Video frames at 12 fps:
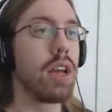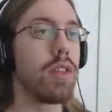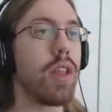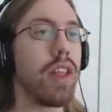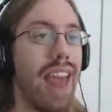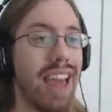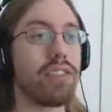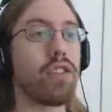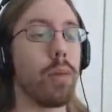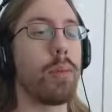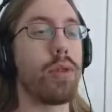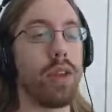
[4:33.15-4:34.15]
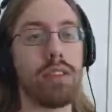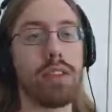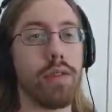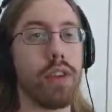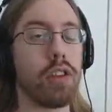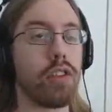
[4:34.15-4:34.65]
The last toll booth is
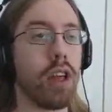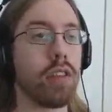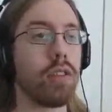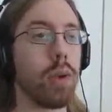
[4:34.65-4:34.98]
the finish line,